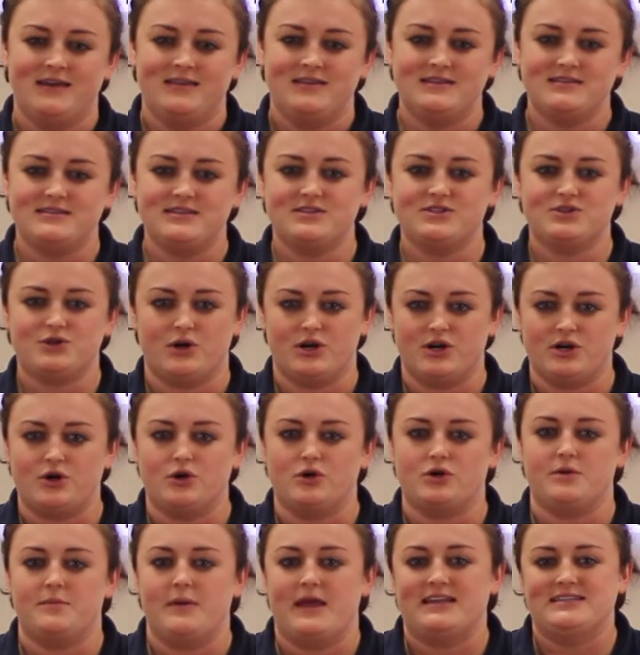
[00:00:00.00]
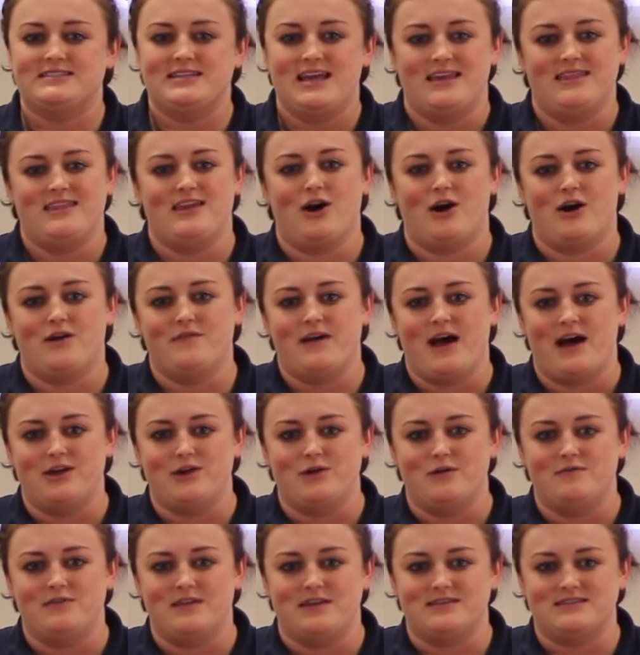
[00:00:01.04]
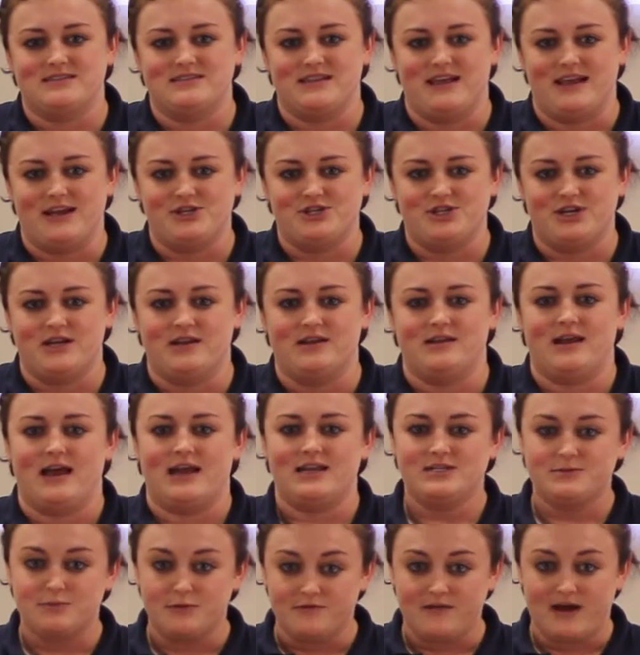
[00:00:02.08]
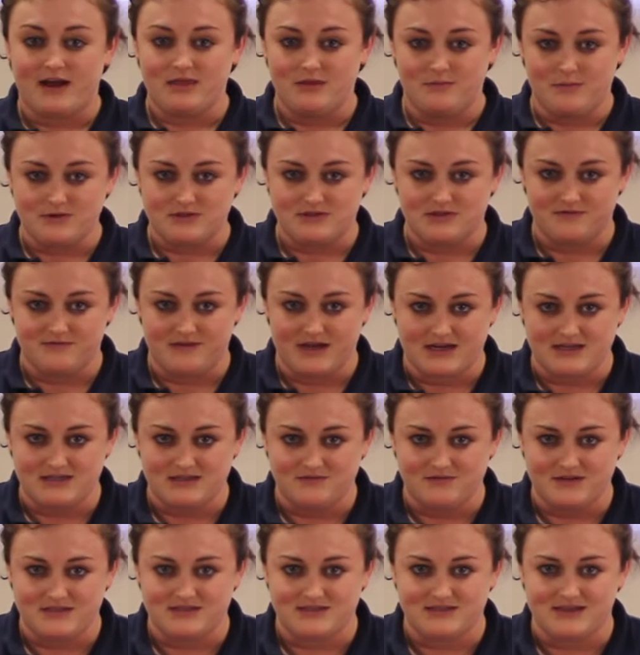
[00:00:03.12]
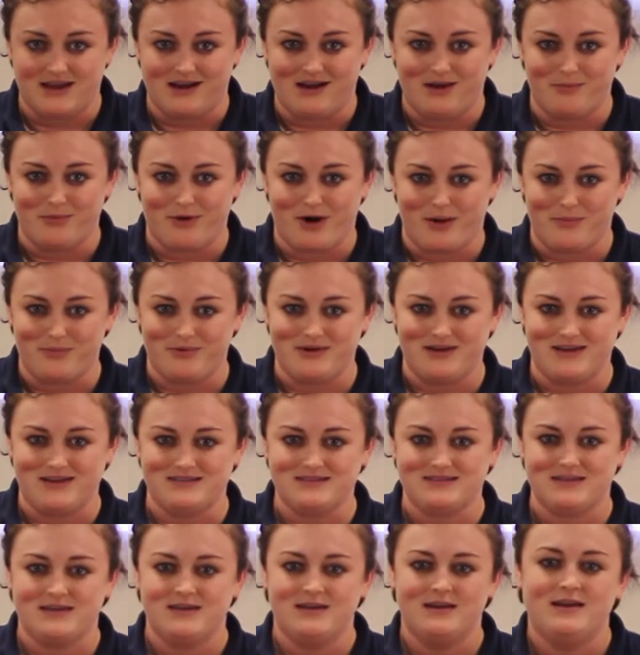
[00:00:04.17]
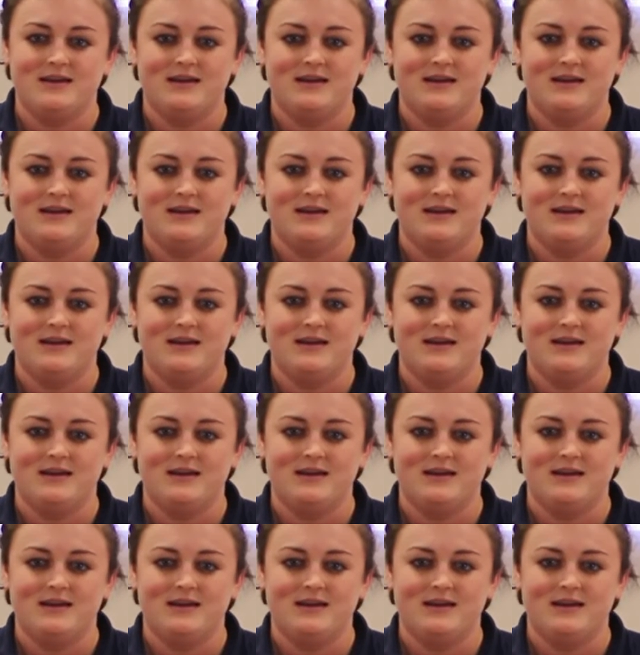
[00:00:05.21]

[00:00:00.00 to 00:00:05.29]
This is critical to maintain the R value of the insulation and to provide the most effective insulating properties.